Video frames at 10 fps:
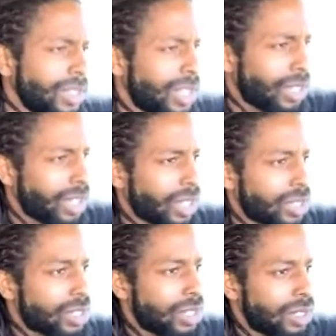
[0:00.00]
Yeah, like I
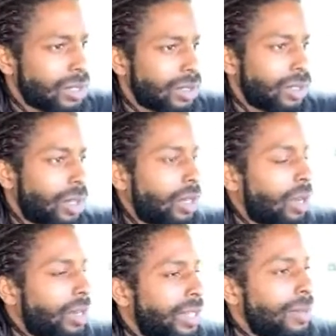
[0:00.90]
said, and
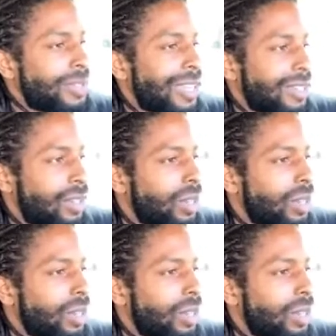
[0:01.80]
y'all can keep chat.